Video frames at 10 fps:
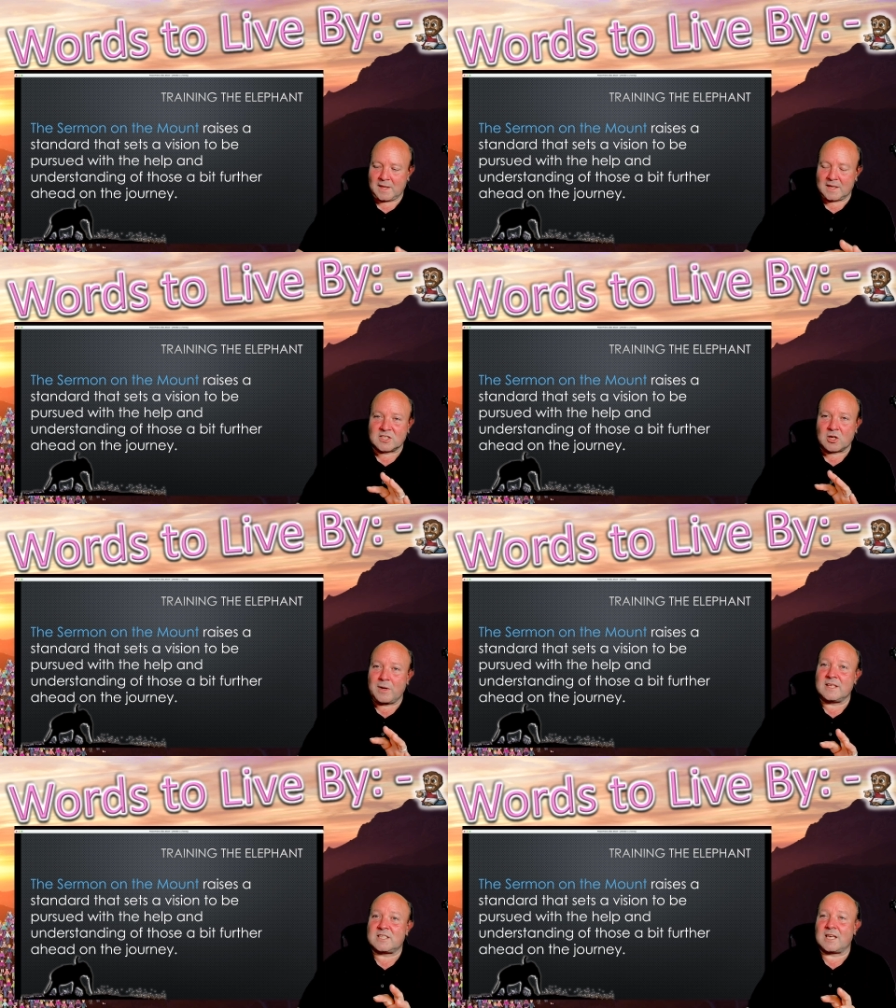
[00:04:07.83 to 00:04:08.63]
So
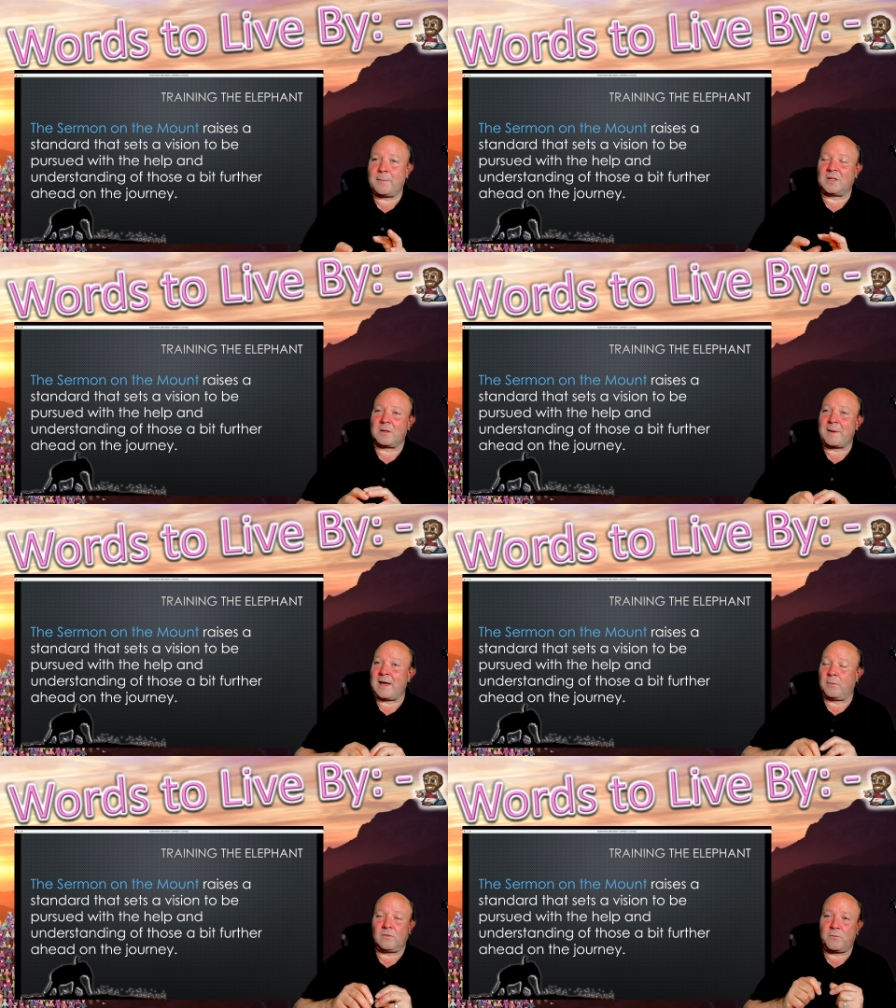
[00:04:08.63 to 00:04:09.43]
in the Sermon on the
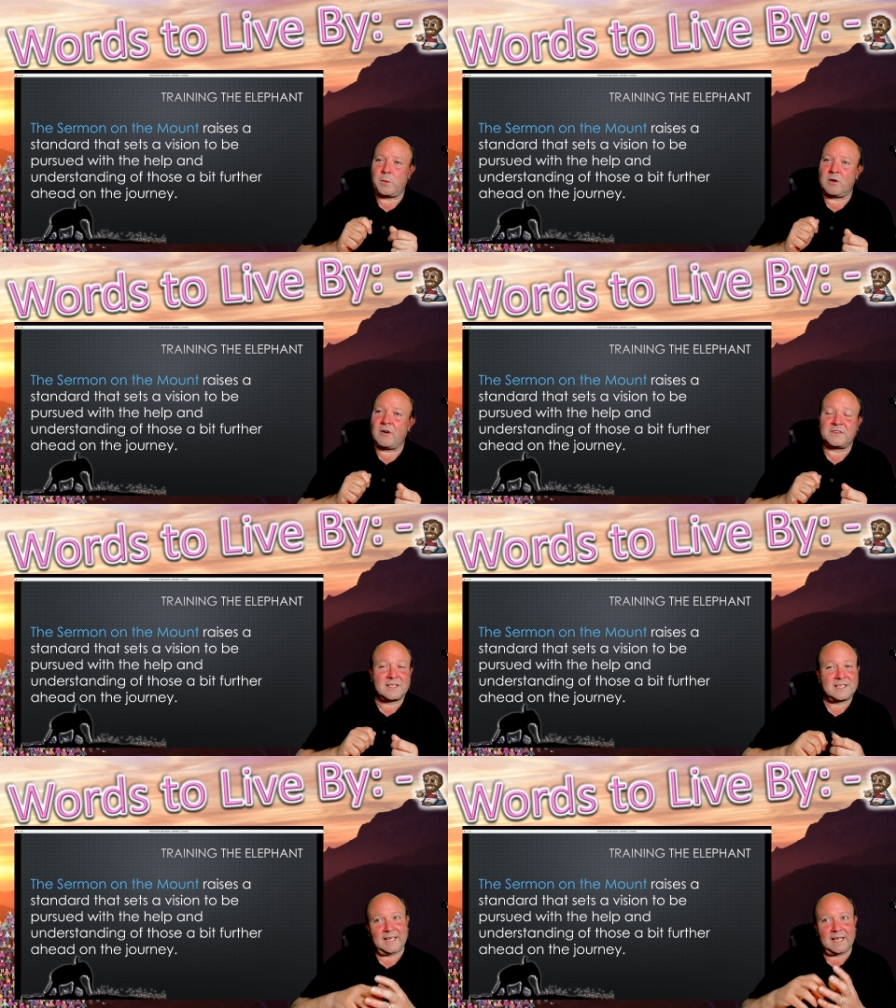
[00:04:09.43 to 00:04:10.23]
Mount, we're often
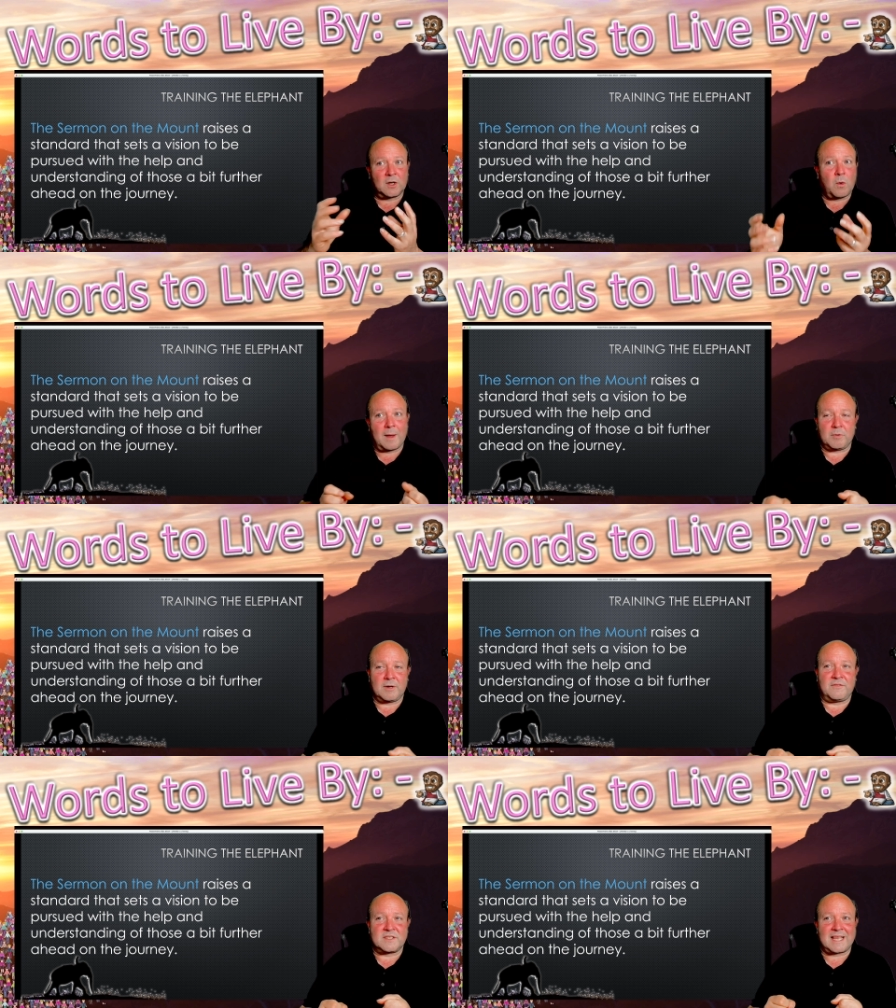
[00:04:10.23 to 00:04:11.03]
seeing it in quite
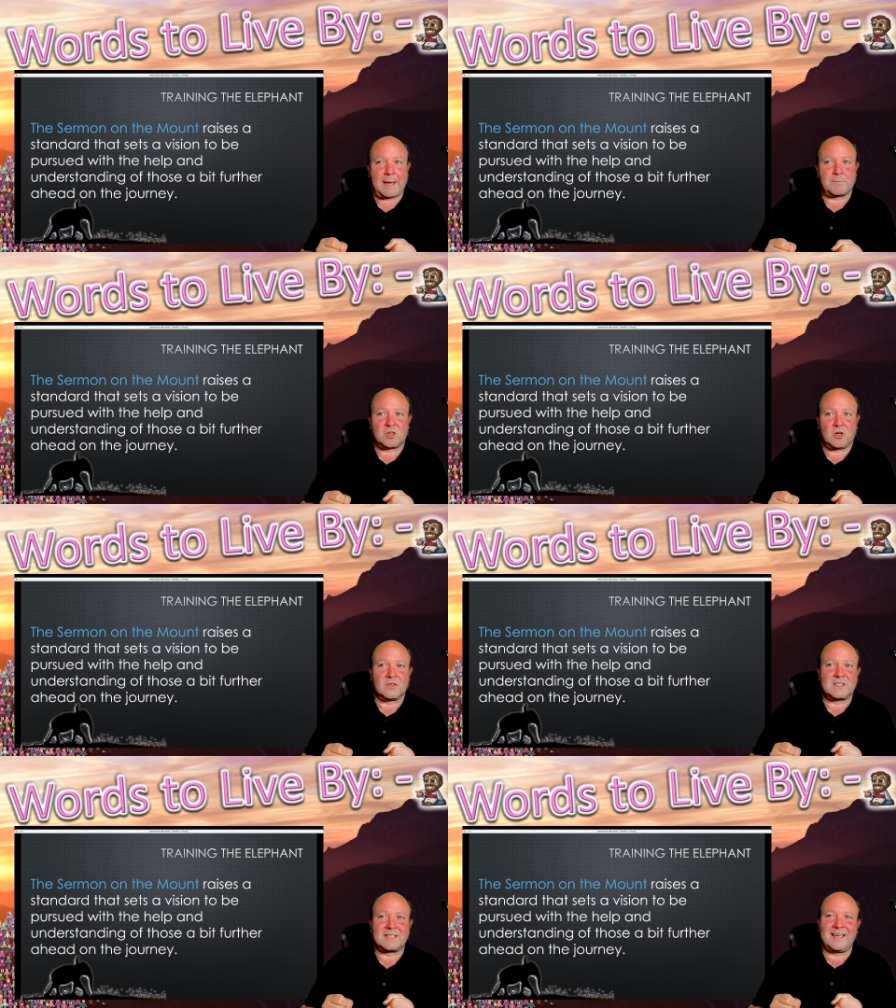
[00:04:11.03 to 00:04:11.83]
brief
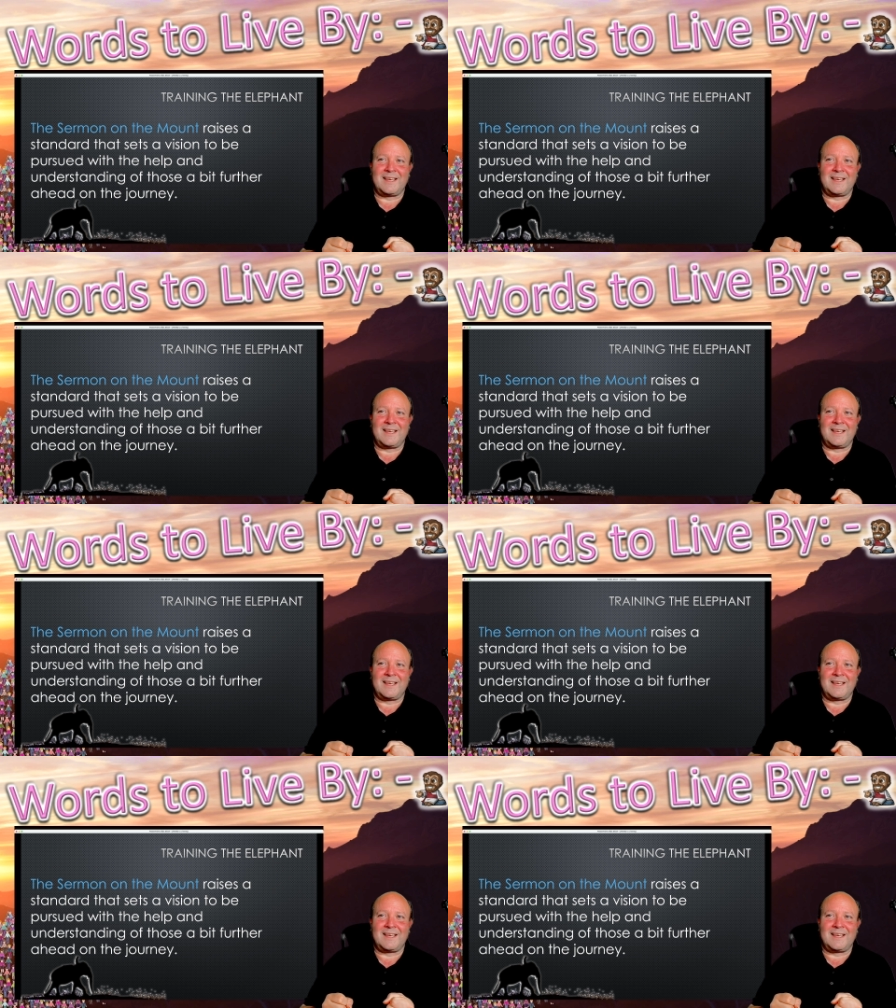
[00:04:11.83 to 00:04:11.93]
snapshots.